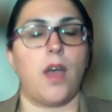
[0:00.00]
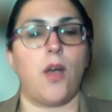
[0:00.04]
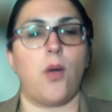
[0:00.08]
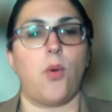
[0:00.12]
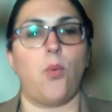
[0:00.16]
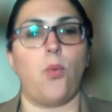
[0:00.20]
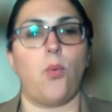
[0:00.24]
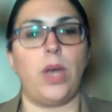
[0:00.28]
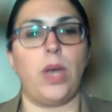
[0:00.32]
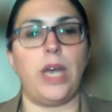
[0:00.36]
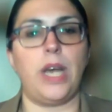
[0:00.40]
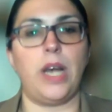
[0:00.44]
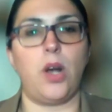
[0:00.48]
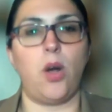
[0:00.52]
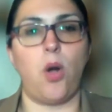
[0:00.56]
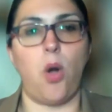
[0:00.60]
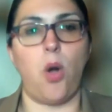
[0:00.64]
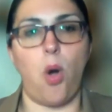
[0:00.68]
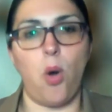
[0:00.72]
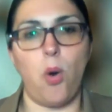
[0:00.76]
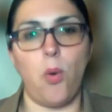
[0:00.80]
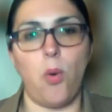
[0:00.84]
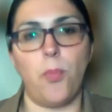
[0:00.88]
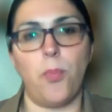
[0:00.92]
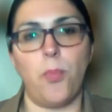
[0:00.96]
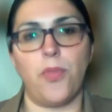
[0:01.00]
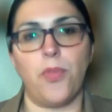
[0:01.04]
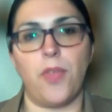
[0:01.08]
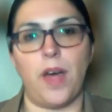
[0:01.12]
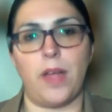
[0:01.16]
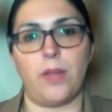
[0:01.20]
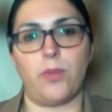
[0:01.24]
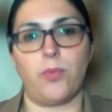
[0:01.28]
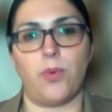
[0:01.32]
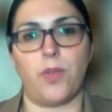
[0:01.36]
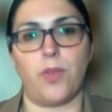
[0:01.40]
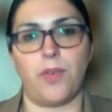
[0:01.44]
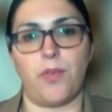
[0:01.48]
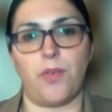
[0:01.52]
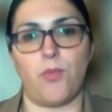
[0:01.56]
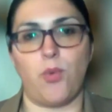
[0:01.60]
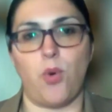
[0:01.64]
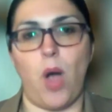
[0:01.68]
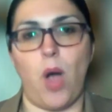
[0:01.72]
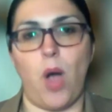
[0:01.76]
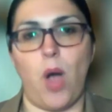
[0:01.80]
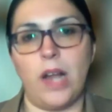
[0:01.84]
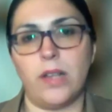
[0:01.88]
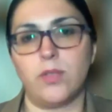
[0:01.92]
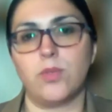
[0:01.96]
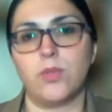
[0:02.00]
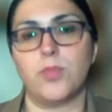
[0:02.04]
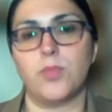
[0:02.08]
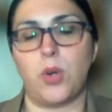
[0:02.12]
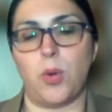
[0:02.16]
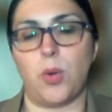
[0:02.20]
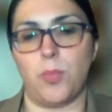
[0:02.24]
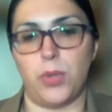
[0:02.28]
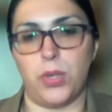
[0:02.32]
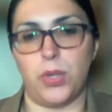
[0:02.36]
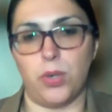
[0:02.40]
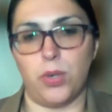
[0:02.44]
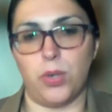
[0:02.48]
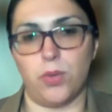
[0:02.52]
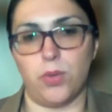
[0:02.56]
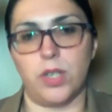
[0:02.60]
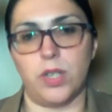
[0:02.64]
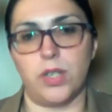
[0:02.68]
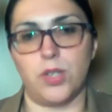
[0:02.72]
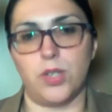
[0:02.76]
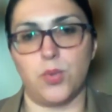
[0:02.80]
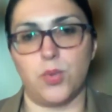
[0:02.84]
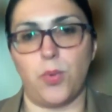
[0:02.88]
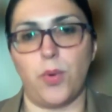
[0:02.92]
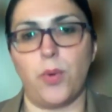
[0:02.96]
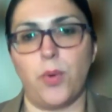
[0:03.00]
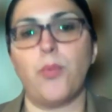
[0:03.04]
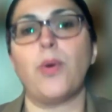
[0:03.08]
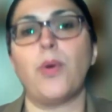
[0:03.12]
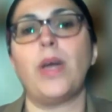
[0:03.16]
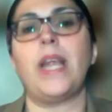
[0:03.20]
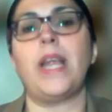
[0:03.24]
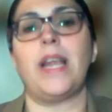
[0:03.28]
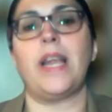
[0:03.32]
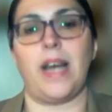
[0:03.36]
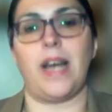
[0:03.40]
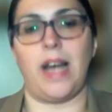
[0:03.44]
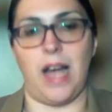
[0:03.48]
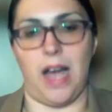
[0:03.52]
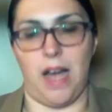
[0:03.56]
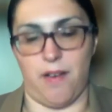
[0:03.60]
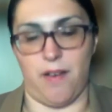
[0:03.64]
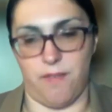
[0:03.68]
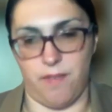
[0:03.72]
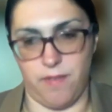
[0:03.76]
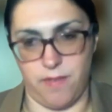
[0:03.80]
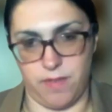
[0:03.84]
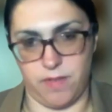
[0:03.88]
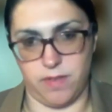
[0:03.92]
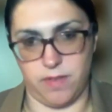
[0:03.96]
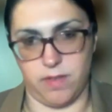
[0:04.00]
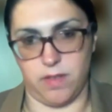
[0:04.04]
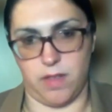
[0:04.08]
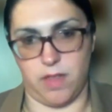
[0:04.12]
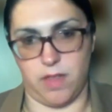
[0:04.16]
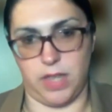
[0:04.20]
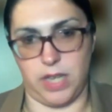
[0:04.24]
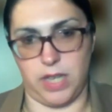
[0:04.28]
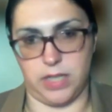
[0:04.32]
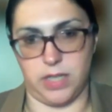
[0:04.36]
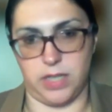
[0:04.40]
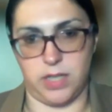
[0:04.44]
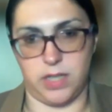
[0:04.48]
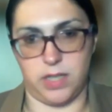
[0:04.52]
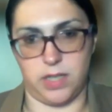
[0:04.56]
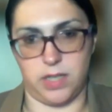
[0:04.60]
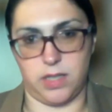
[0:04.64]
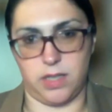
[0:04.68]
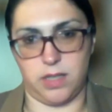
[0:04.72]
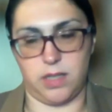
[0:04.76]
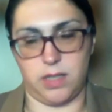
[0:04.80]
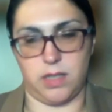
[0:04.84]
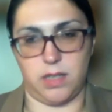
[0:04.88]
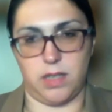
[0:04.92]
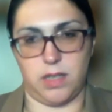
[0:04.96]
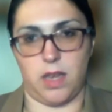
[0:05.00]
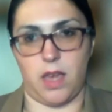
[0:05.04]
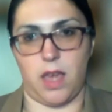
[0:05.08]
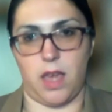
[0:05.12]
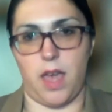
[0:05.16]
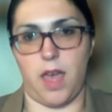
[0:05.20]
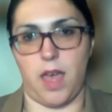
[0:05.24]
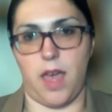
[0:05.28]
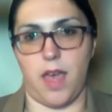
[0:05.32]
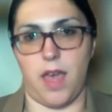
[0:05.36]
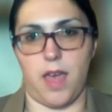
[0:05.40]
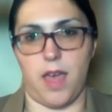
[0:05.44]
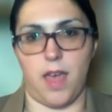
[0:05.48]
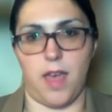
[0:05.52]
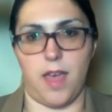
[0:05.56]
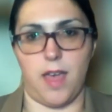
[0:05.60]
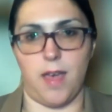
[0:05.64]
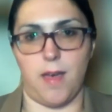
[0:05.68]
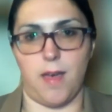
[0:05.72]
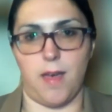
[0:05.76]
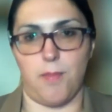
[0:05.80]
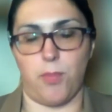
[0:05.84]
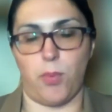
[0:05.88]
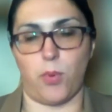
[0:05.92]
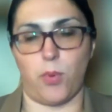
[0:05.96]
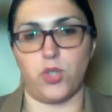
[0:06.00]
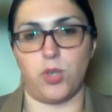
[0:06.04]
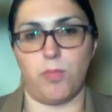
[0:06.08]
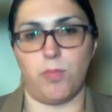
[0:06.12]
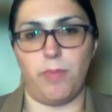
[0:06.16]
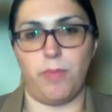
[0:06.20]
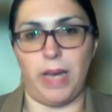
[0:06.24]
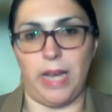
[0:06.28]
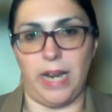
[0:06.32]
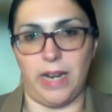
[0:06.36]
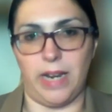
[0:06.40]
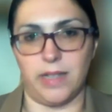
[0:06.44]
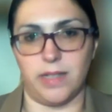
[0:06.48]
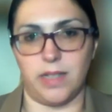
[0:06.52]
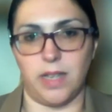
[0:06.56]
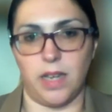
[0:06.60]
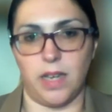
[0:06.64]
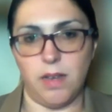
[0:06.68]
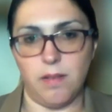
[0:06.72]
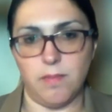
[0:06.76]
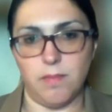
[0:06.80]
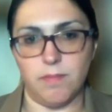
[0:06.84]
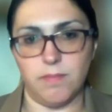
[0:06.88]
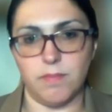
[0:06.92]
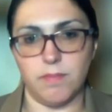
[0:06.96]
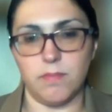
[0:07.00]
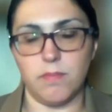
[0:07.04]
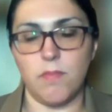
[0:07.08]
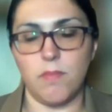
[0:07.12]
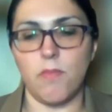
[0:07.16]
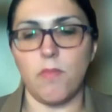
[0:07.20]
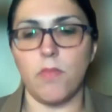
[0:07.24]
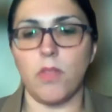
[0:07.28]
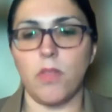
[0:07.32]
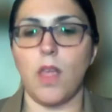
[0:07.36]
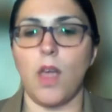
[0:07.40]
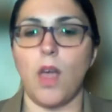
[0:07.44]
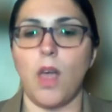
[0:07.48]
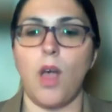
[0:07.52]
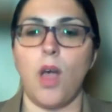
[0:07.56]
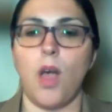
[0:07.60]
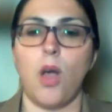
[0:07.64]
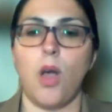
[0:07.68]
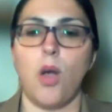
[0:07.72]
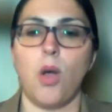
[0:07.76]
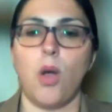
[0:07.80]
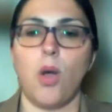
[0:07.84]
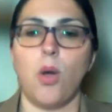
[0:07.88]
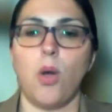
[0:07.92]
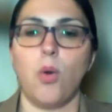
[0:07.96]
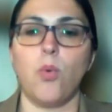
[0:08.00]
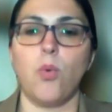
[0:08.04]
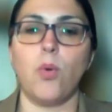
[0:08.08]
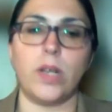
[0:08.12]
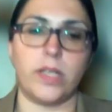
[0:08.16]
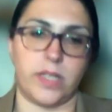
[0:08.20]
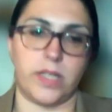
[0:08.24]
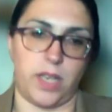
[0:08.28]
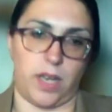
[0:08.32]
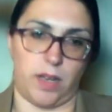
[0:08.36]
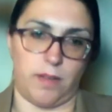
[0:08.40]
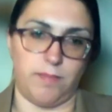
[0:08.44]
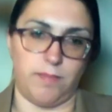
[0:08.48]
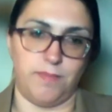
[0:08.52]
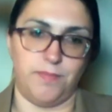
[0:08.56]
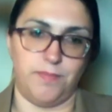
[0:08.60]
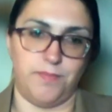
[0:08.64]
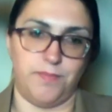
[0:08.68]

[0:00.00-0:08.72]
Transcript: we hope that with quantum computers we will have this uh, possibility We'll see.